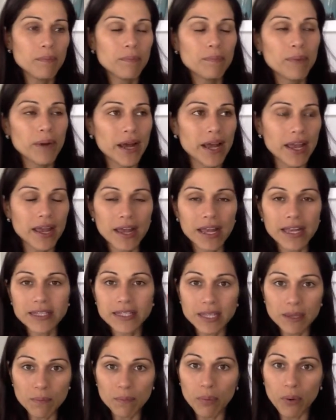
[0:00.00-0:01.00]
But it's
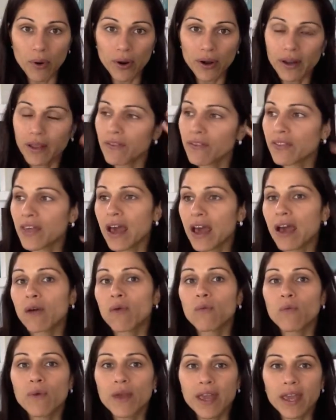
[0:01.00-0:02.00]
important
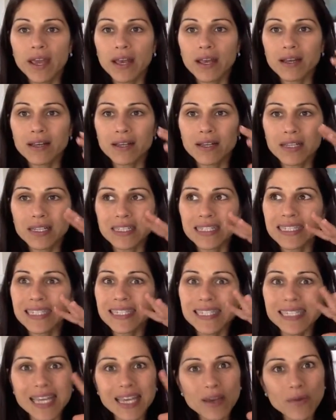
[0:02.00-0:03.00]
that we
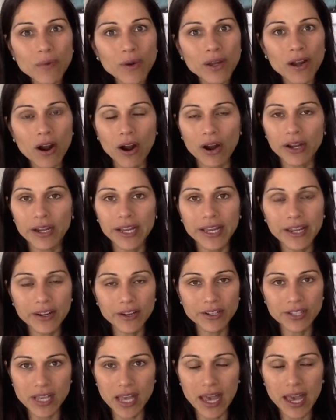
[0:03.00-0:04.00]
see what our
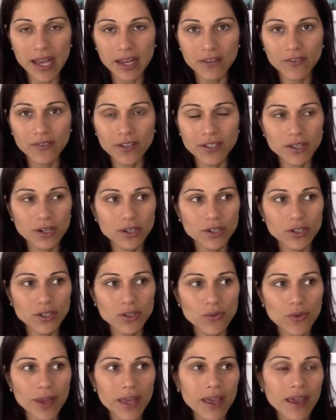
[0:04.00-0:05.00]
leaders ahead of us are
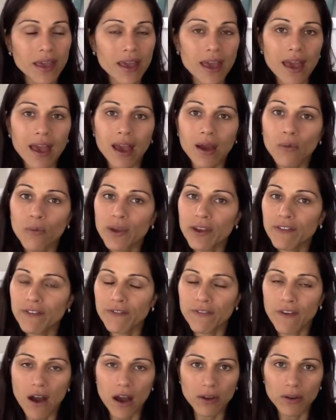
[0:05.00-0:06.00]
doing and we
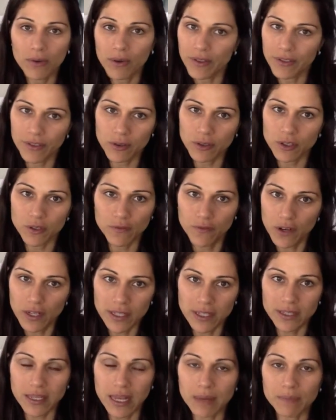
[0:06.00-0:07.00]
follow in those
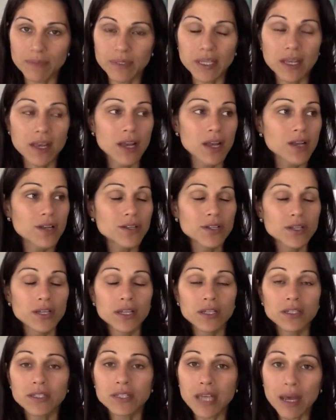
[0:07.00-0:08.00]
footsteps.
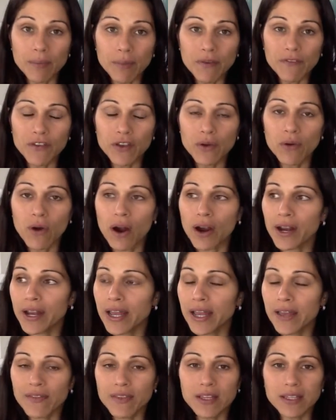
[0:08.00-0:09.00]
Some of you are
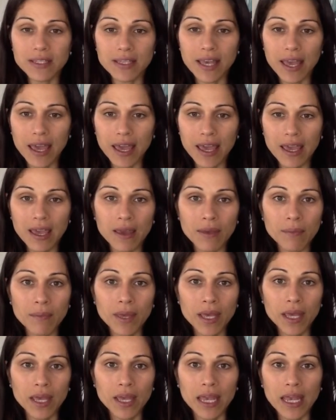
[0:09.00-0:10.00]
in this game,
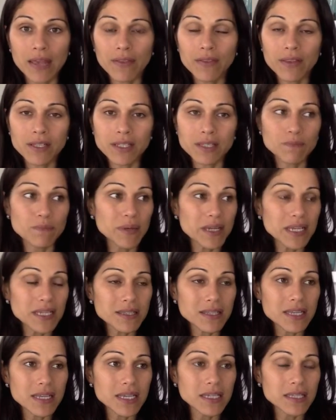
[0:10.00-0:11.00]
in this
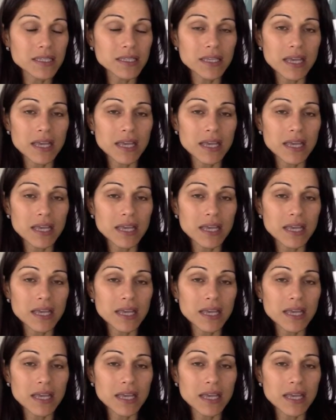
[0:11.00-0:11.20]
business,